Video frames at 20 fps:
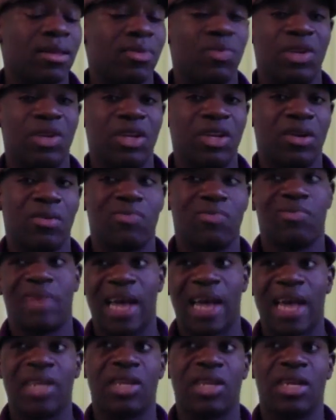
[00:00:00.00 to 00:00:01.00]
when you're
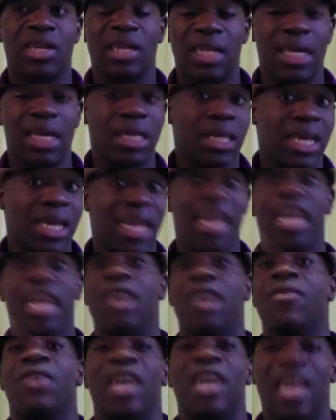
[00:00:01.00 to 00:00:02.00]
actually just
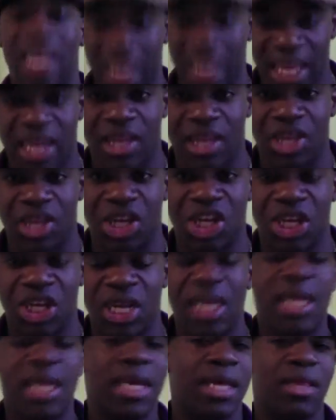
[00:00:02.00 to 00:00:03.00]
hearing English
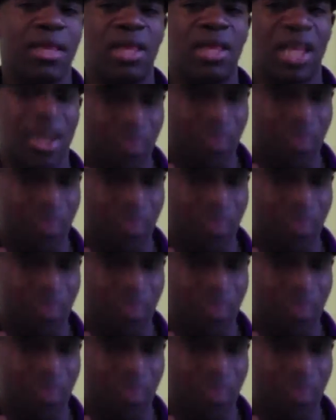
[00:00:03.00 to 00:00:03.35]
instead of